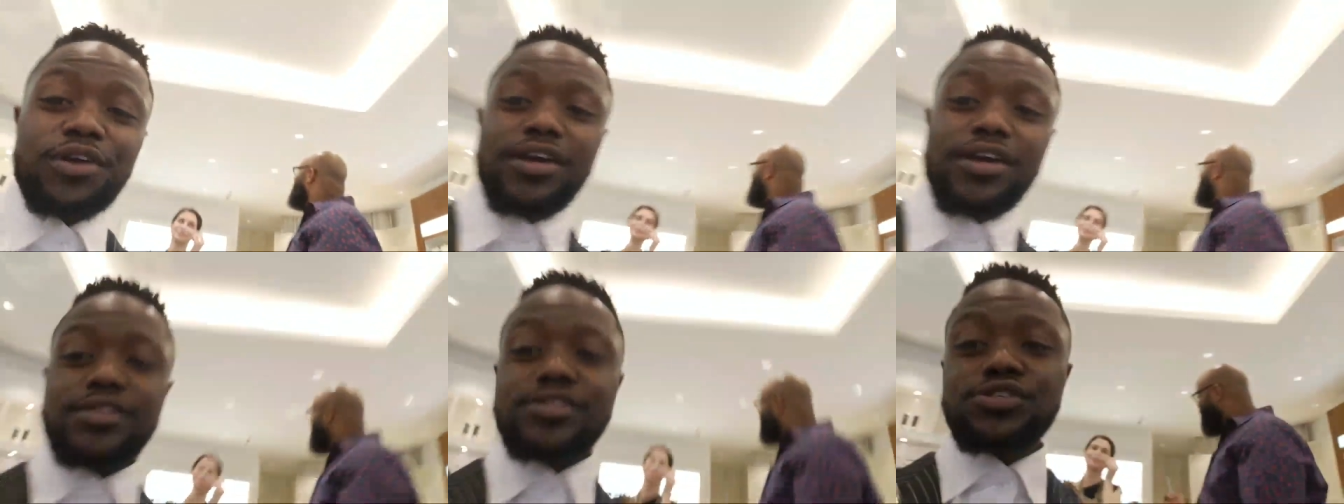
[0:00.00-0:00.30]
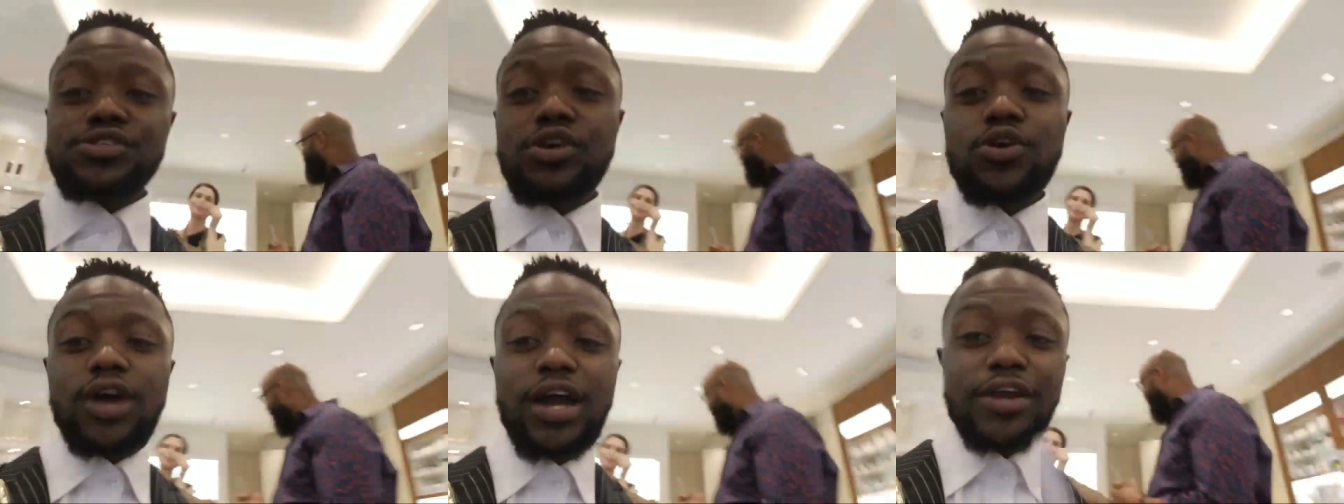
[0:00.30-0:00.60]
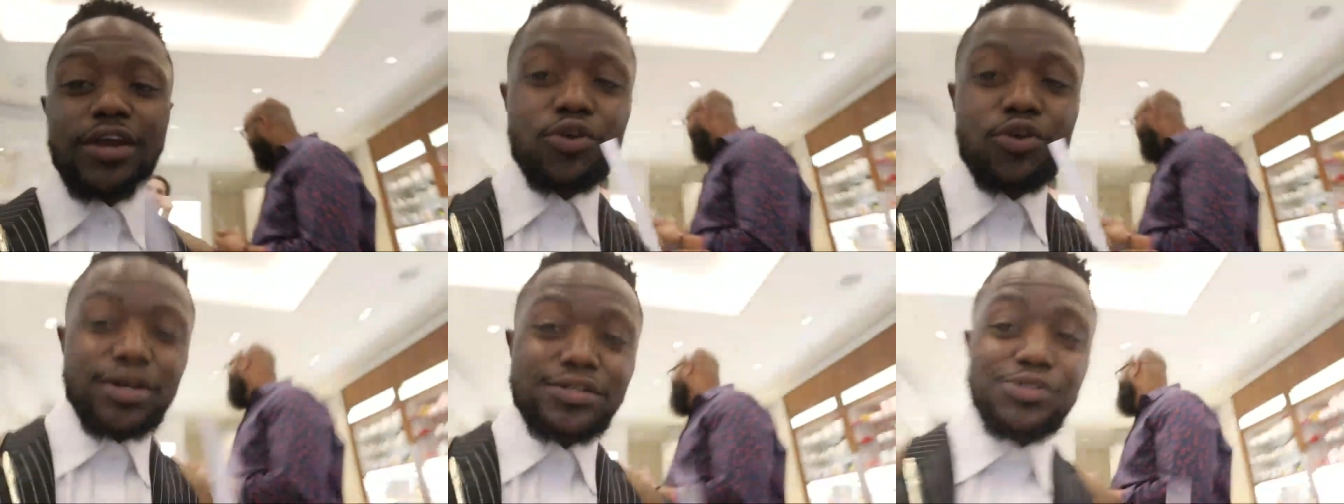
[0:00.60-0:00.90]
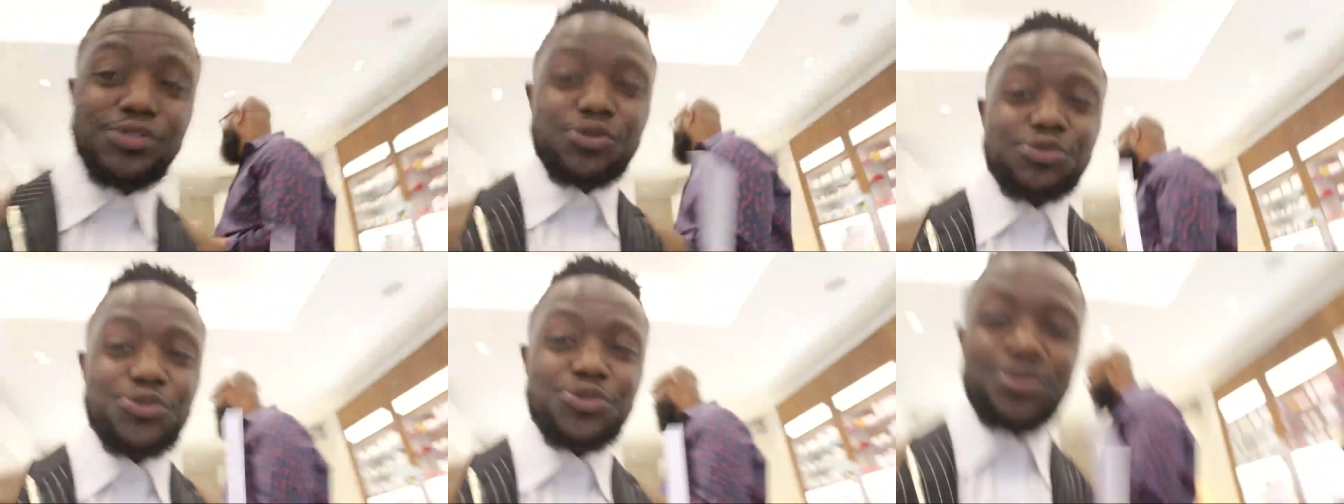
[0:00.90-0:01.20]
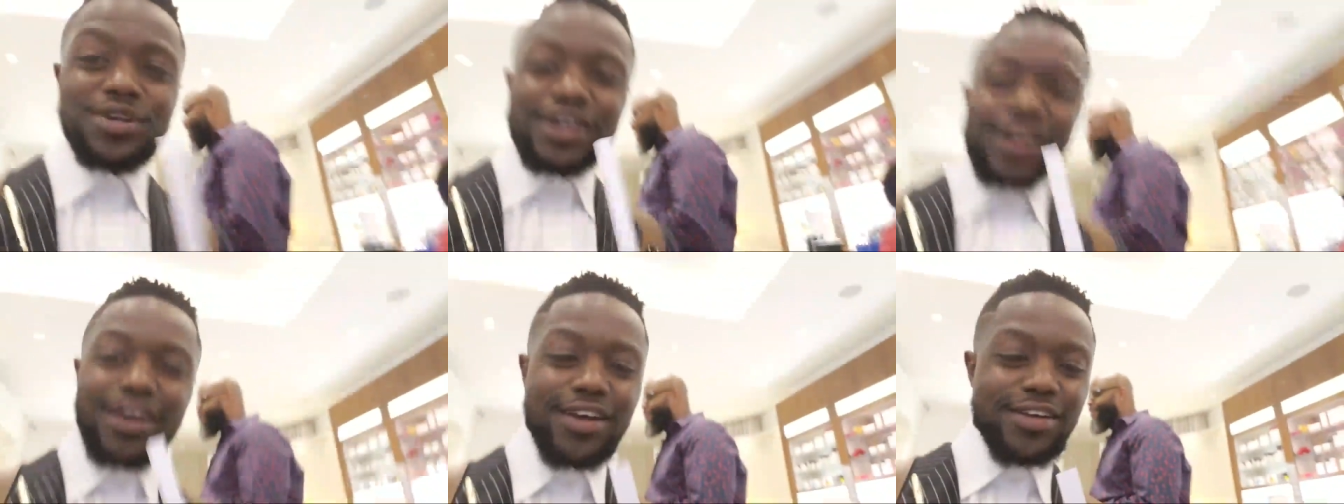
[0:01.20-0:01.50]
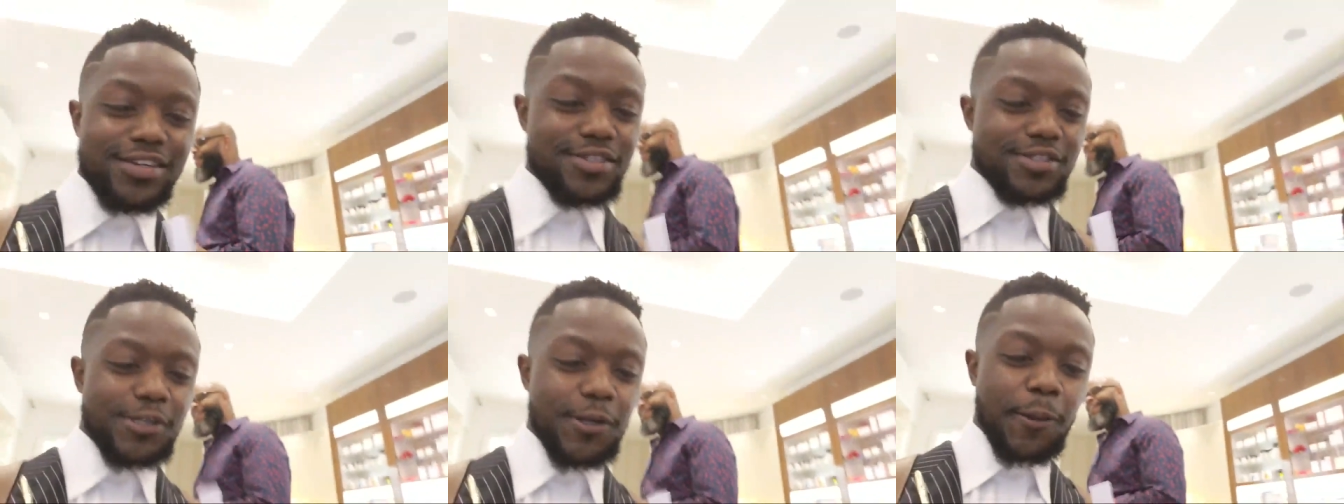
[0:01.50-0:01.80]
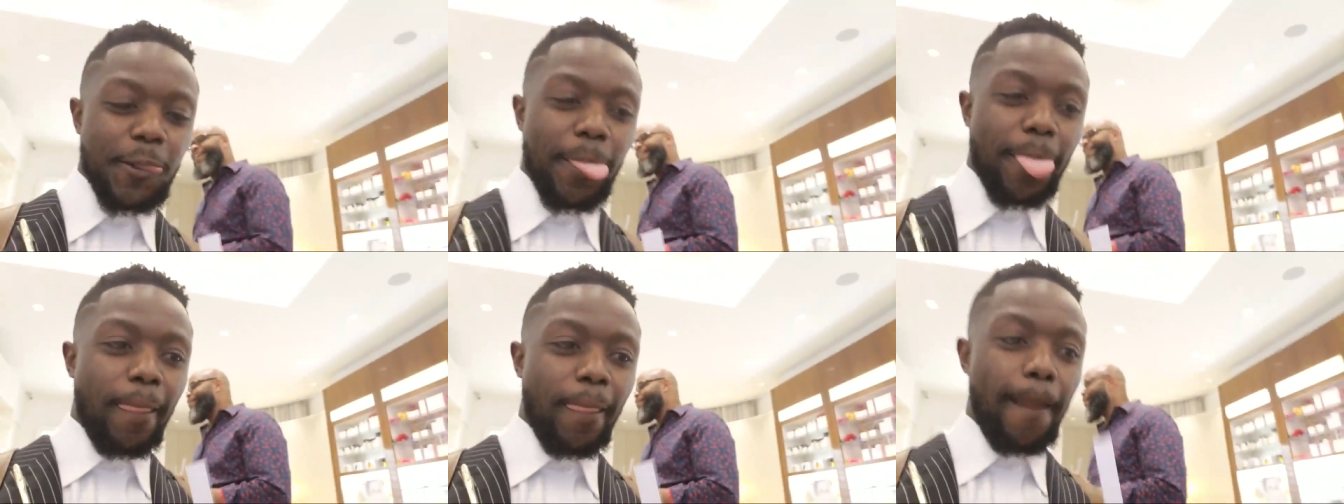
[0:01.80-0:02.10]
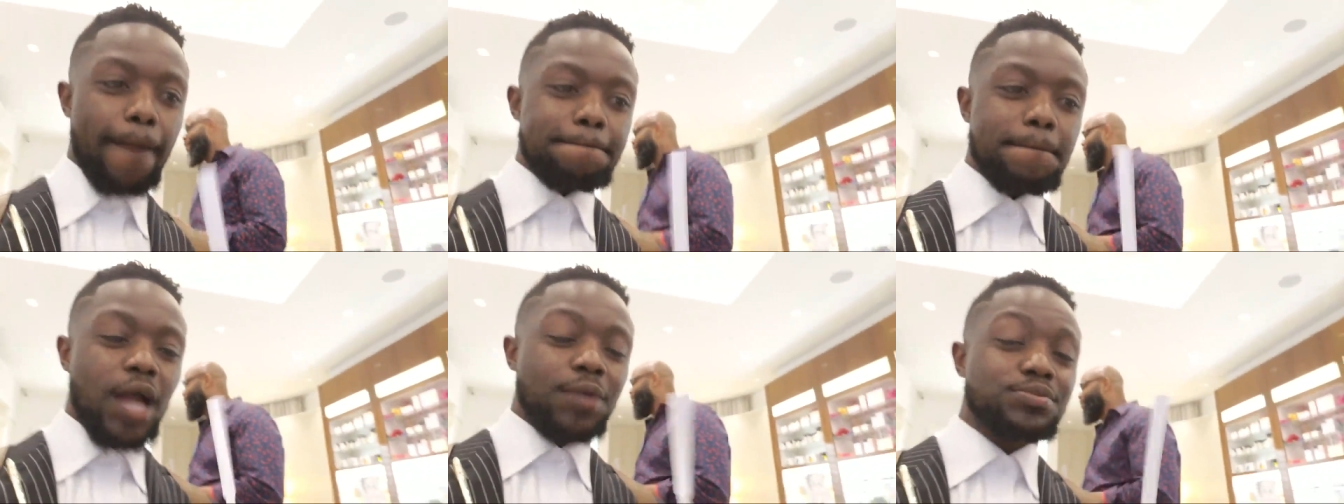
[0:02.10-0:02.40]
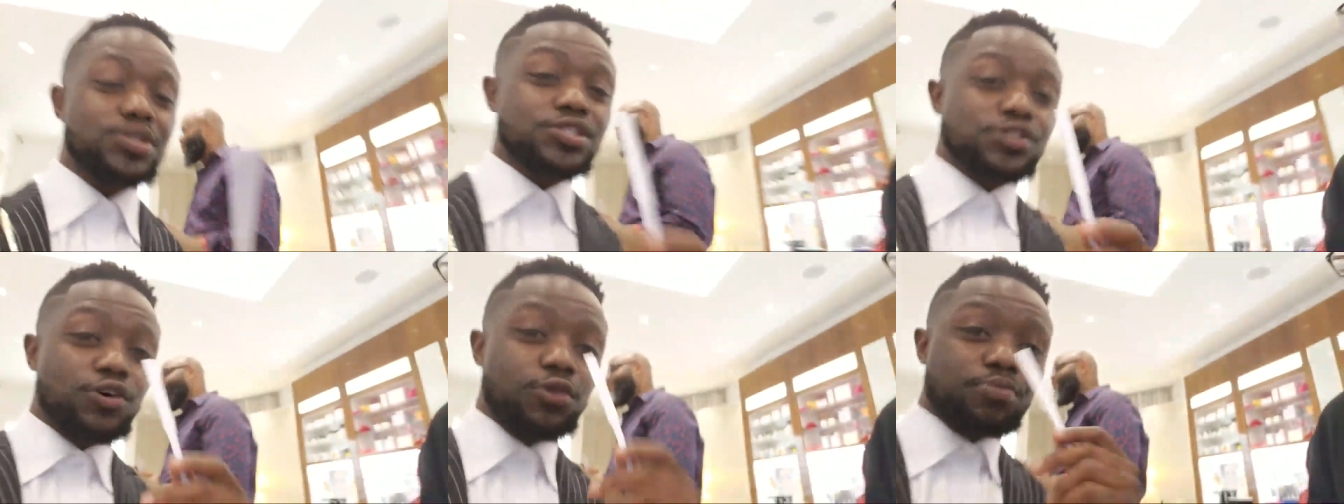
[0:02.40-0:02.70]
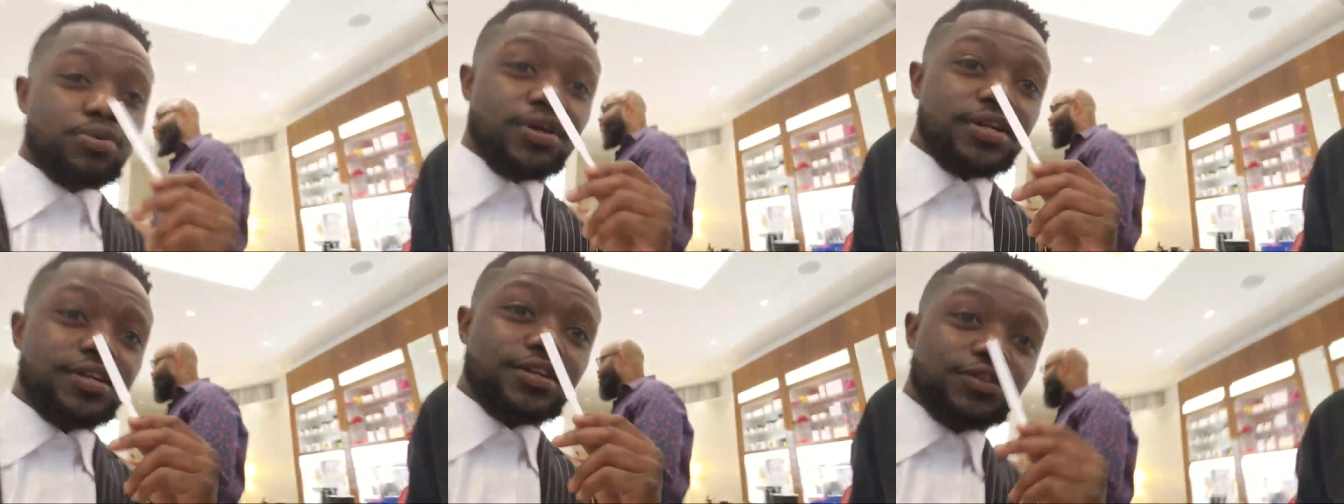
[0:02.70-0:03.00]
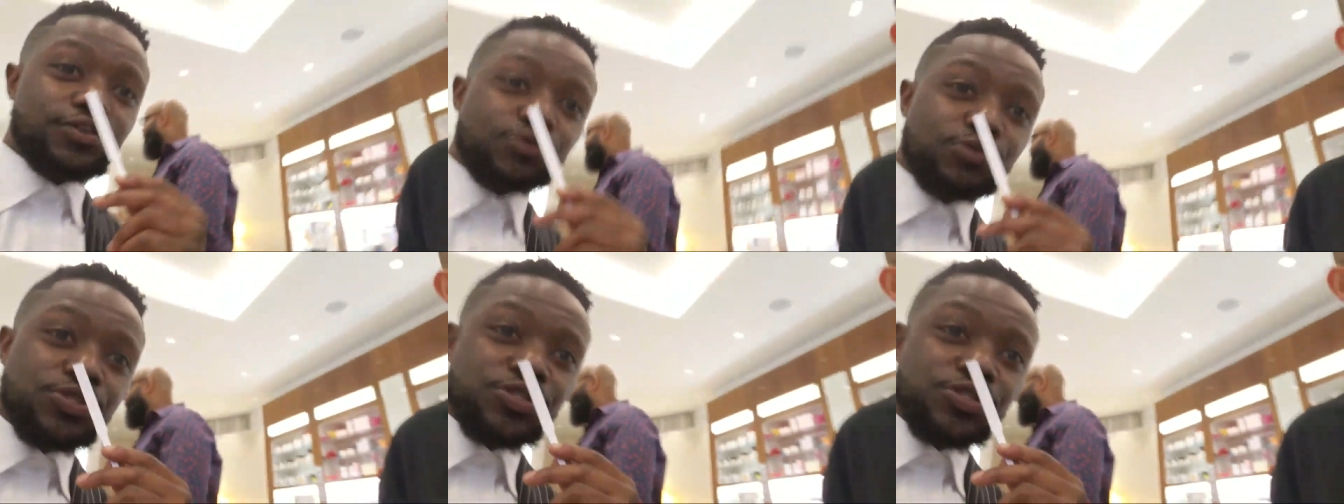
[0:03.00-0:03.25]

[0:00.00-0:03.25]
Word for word: Okay, so I know I told you guys I'm still pretty new